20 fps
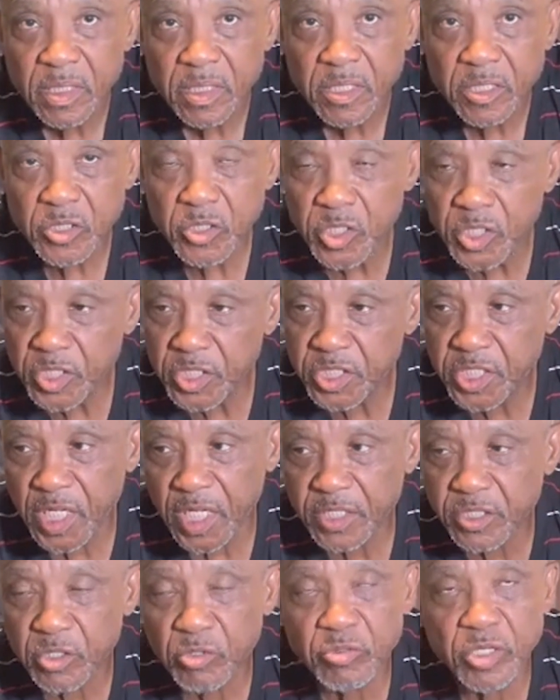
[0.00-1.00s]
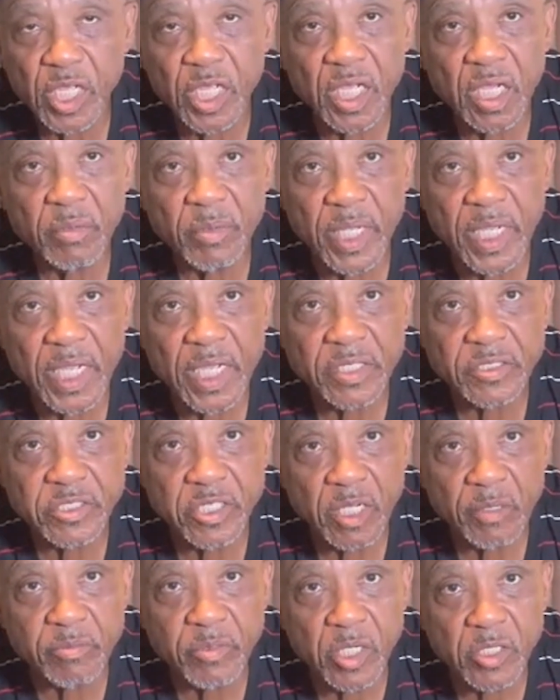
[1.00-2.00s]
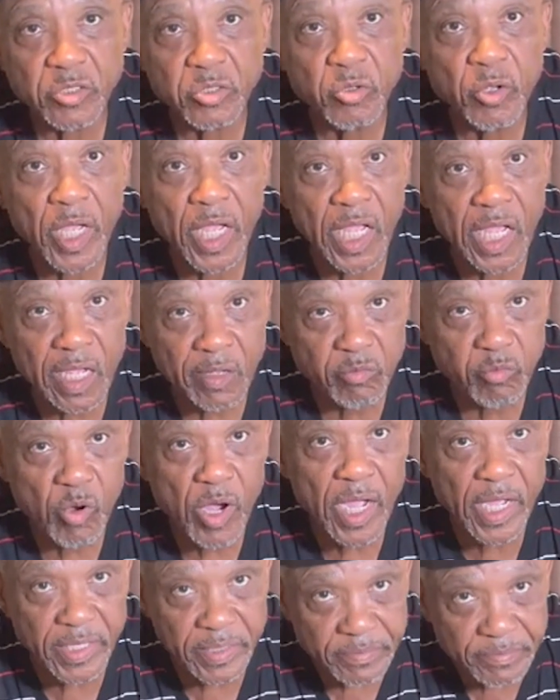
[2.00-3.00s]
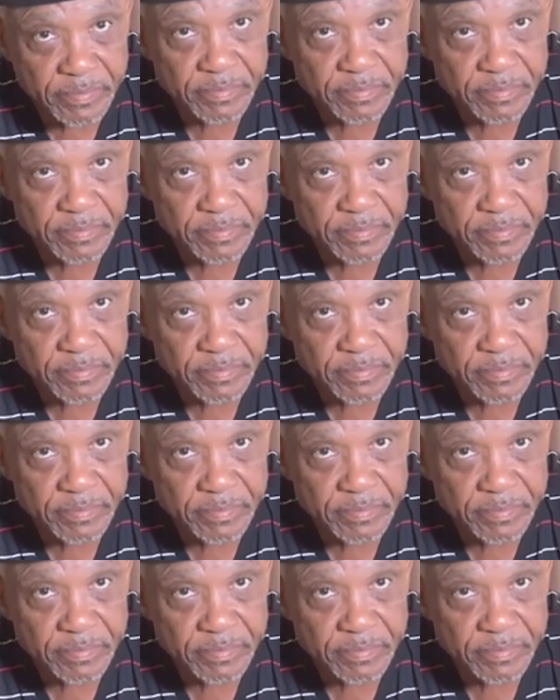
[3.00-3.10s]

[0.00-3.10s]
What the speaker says: you need to shut your damn ass up because you half white.